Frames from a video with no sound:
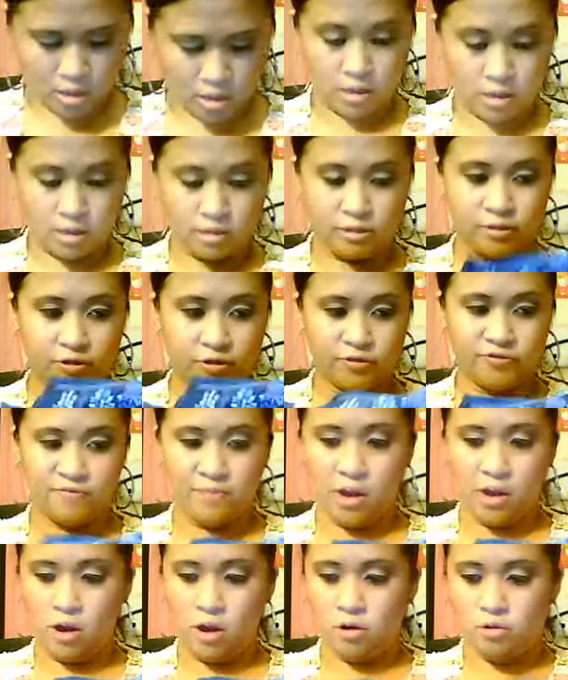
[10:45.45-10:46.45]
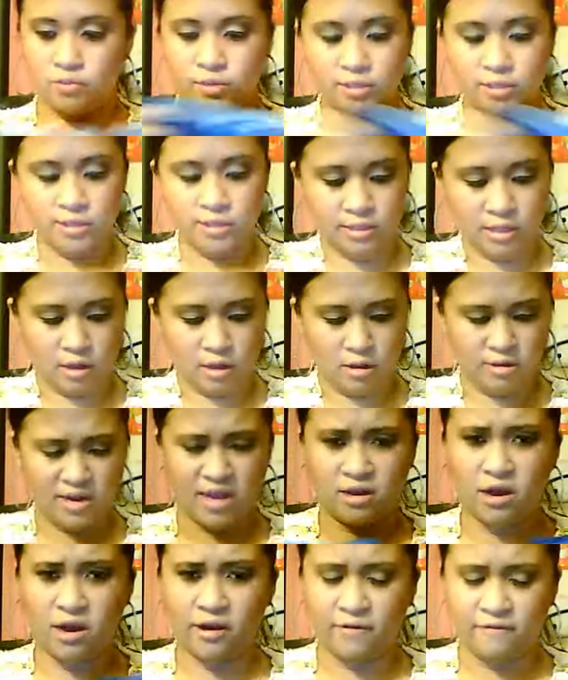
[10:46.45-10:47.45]
And this is from Aeropostale and
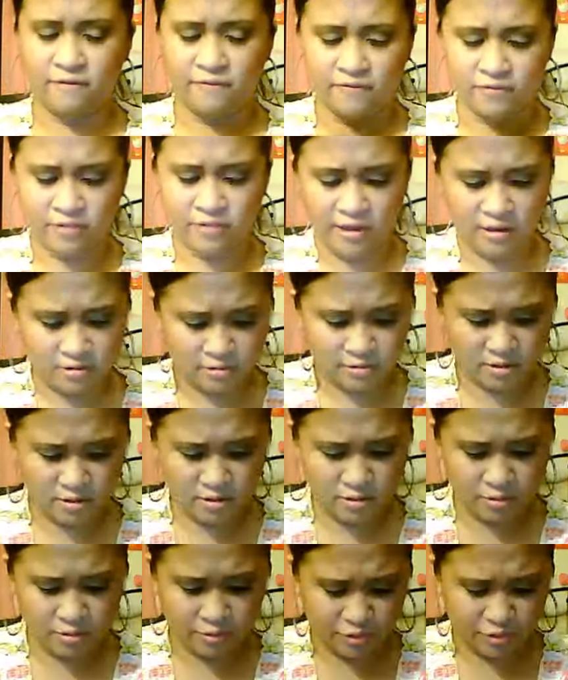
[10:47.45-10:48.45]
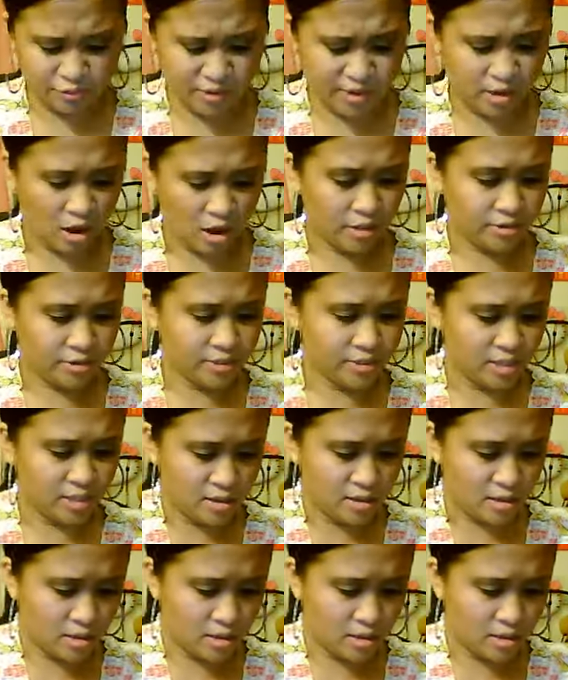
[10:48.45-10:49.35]
I got it for like, I don't know, $3 I think.